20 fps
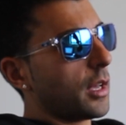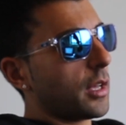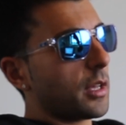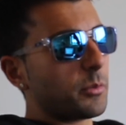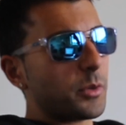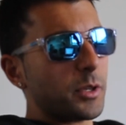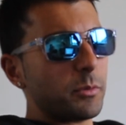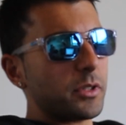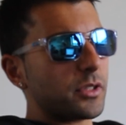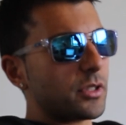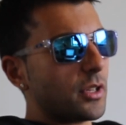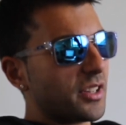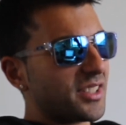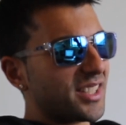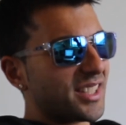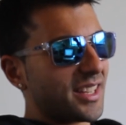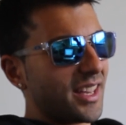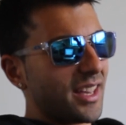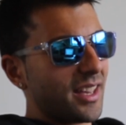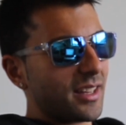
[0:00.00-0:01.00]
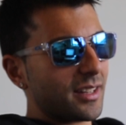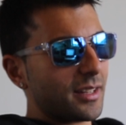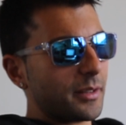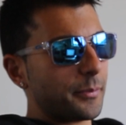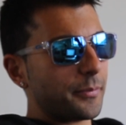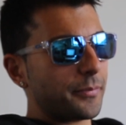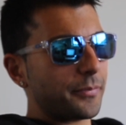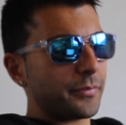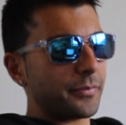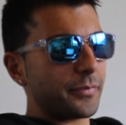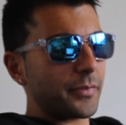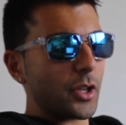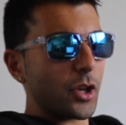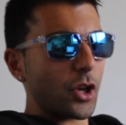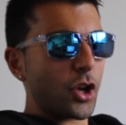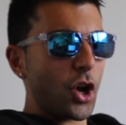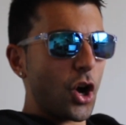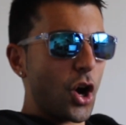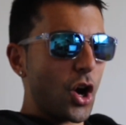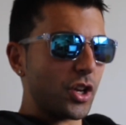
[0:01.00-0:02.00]
Khabib is not scared.
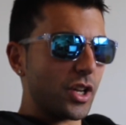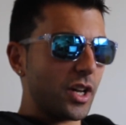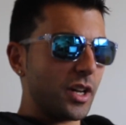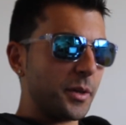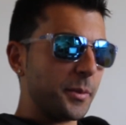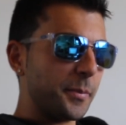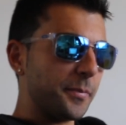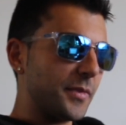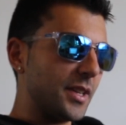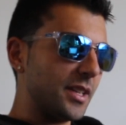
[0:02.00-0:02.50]
Conor